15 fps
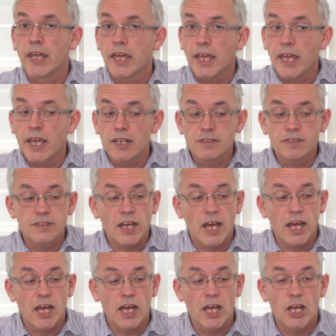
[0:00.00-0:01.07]
It's
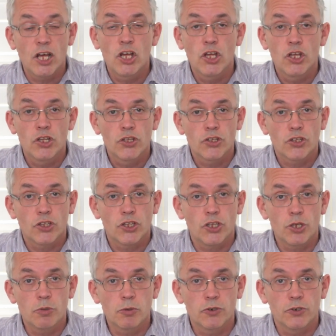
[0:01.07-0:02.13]
a
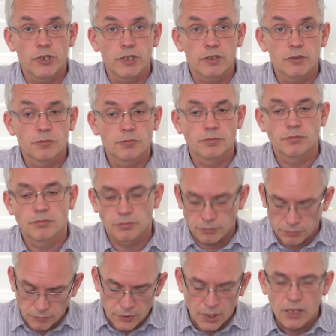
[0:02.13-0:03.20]
cuboid.
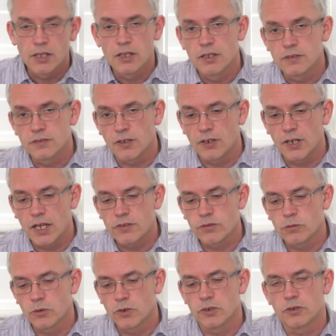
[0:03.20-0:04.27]
So
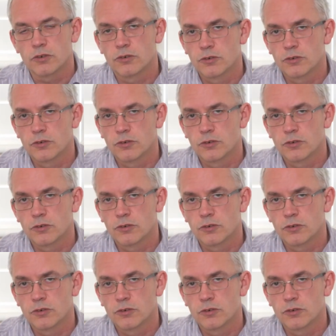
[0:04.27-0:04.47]
last one.